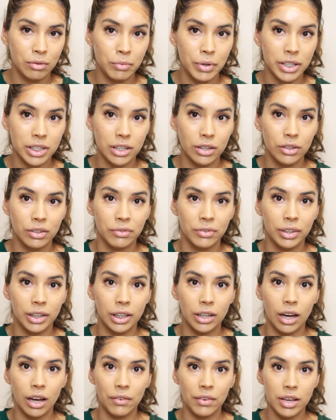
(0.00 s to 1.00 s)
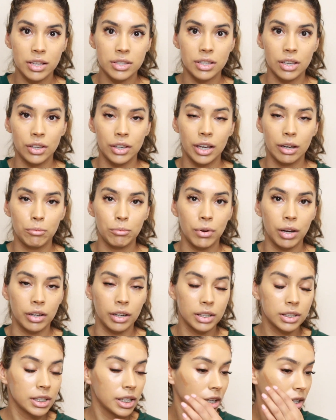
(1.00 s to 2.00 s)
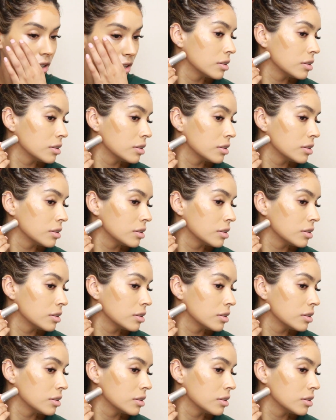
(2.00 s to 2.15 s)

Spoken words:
makes it look really obvious that you have product there.